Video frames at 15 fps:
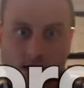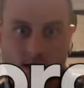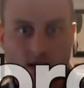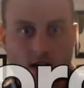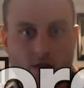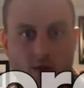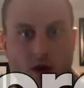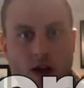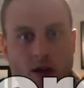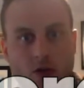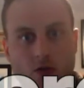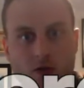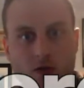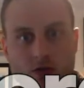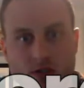instead of buying a
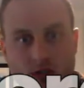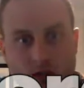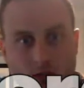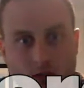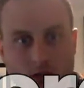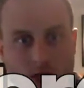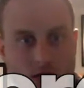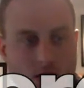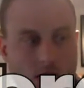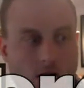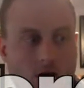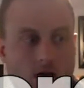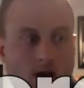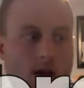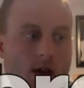whole new sensor.
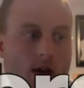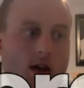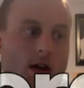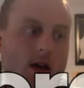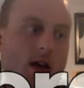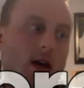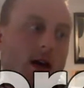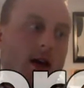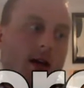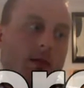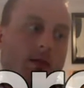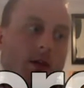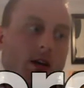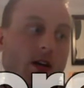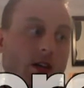So
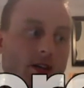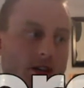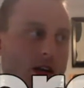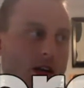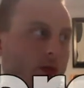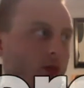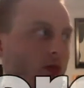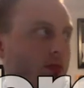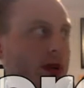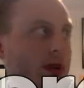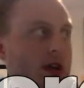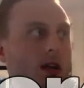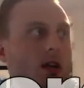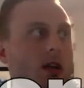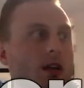another example would
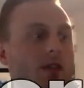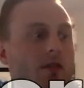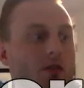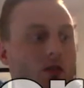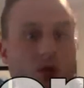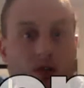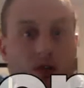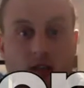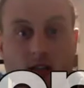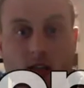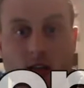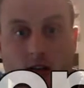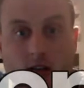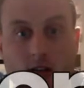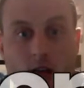be if you put this in
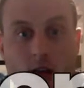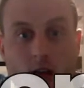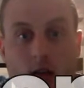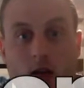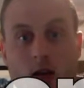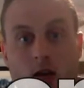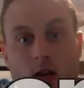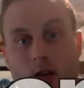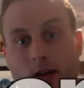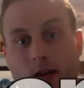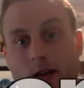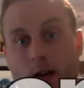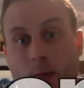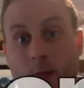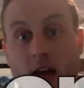today,
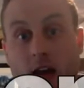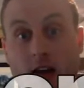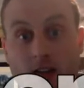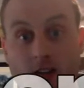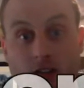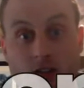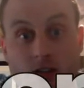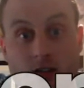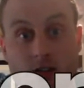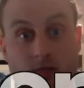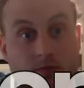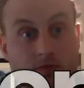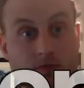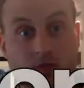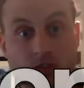maintenance
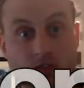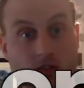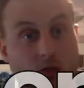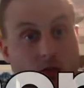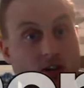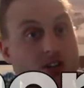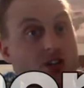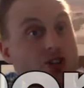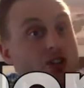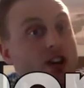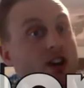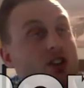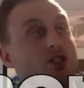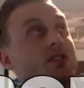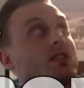for some reason
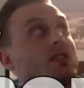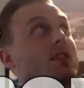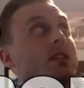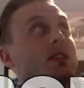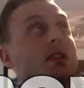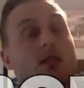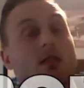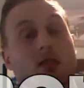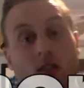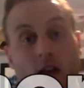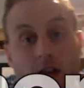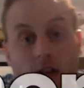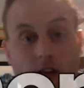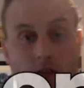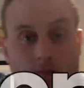changes the
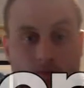lighting,